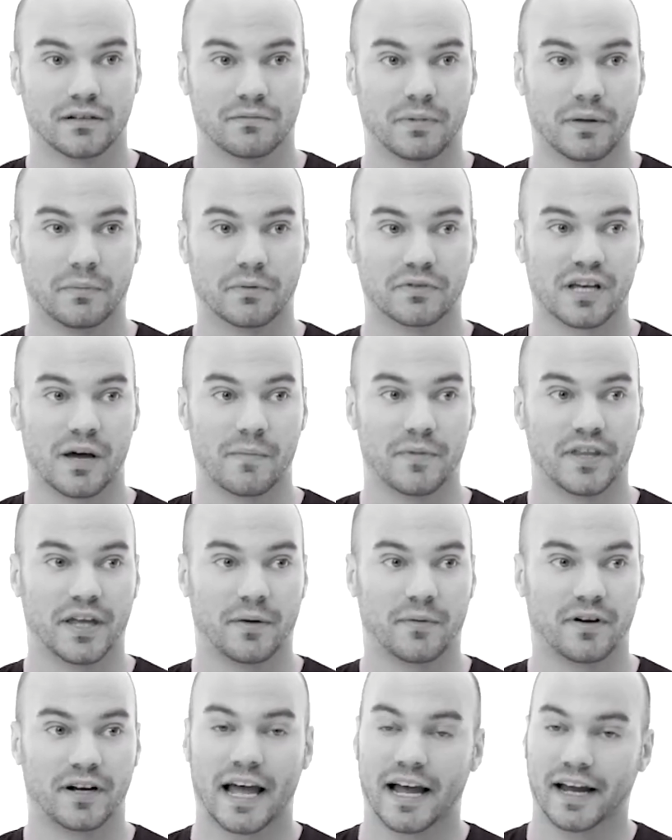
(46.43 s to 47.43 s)
People tell me they
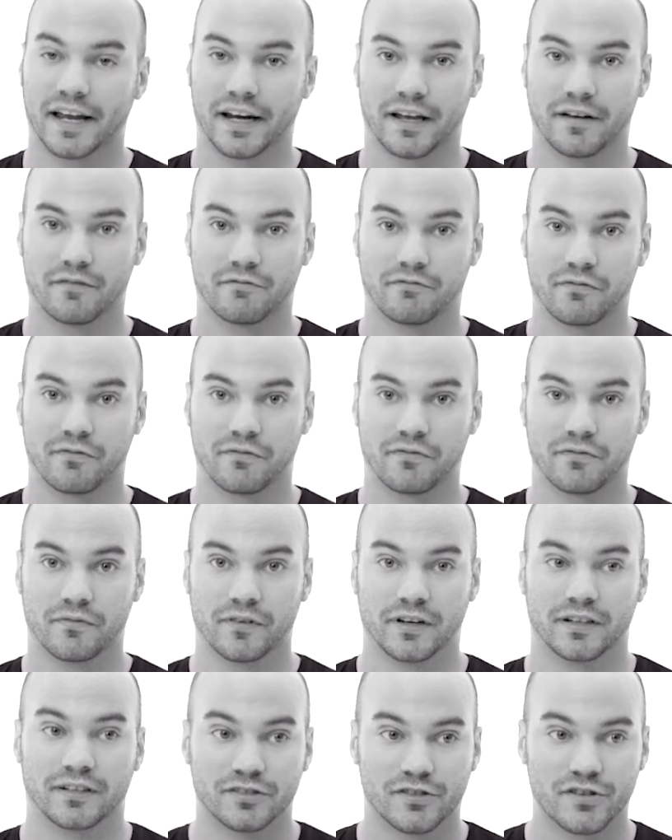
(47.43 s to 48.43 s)
were negative,
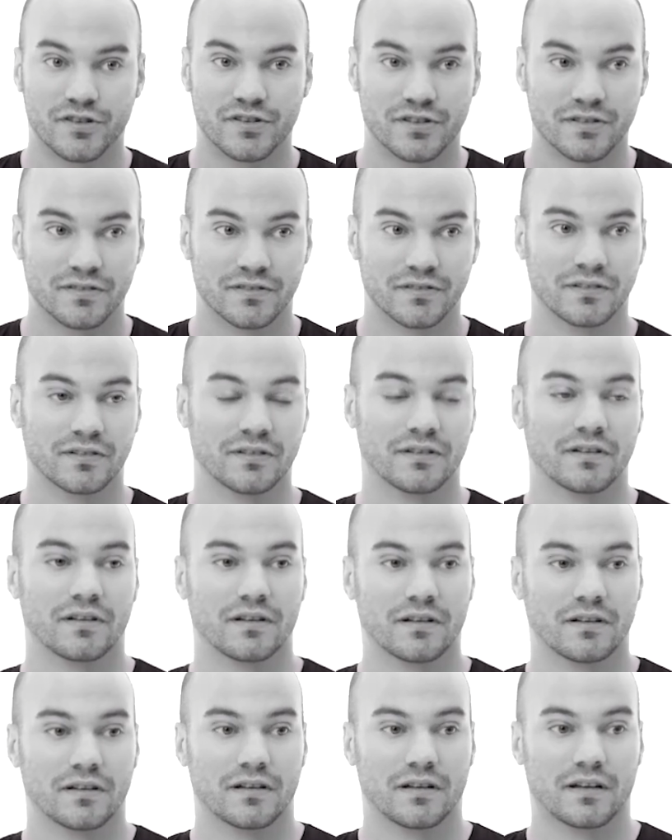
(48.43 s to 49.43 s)
which
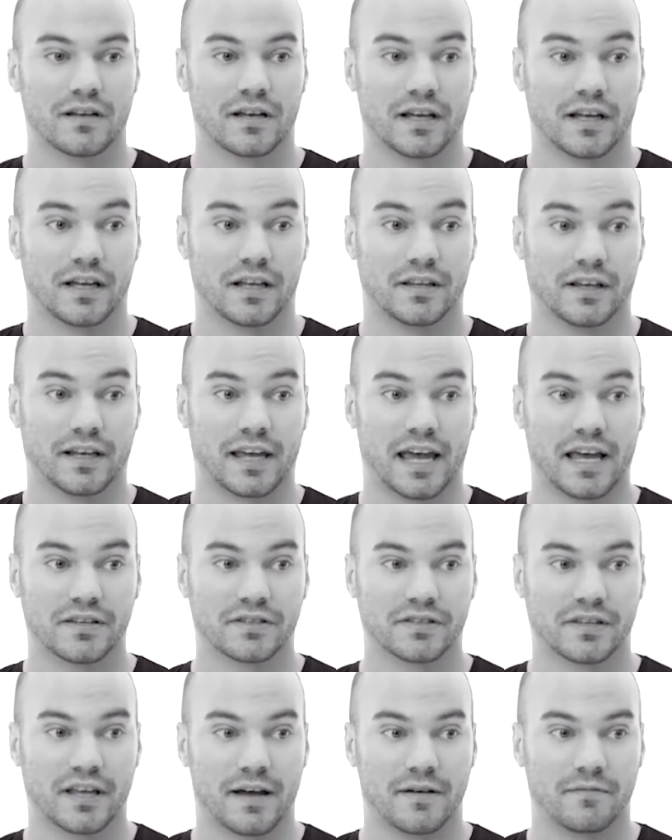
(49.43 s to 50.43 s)
in the
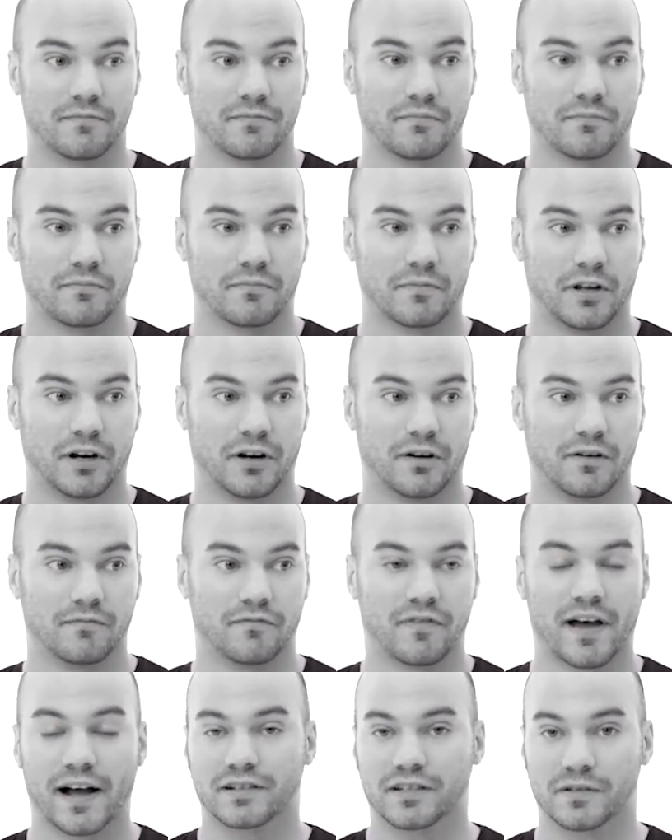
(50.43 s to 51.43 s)
case that
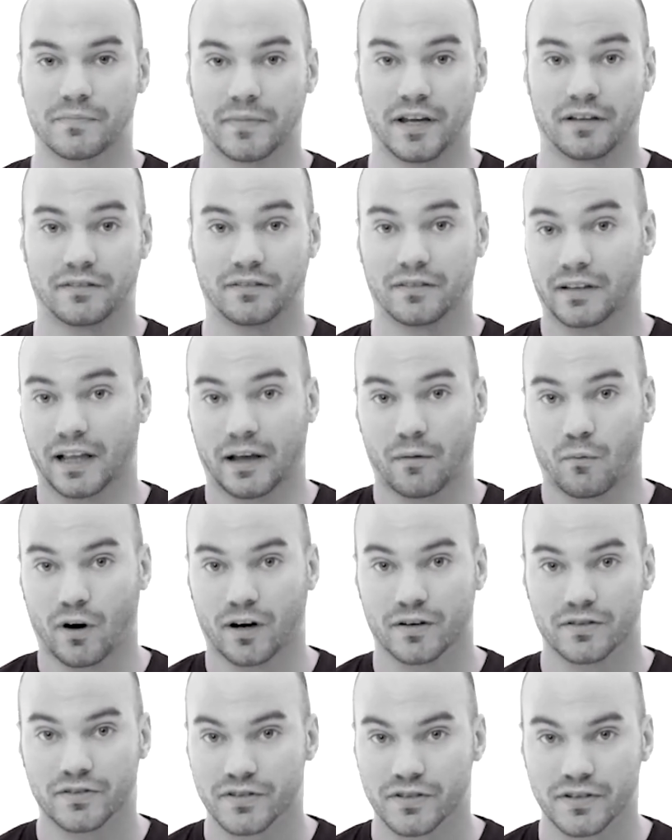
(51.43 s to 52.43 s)
infected me, they
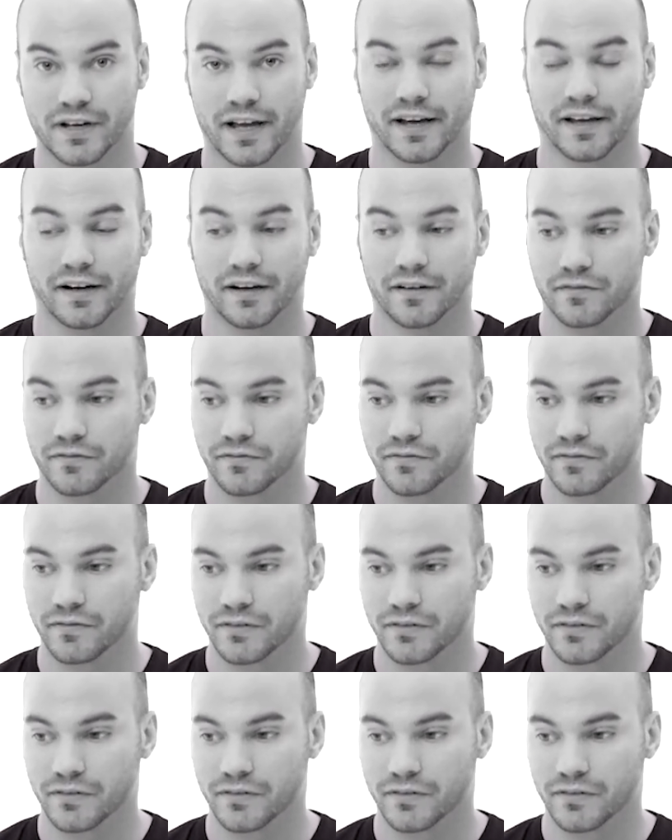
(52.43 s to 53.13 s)
weren't negative.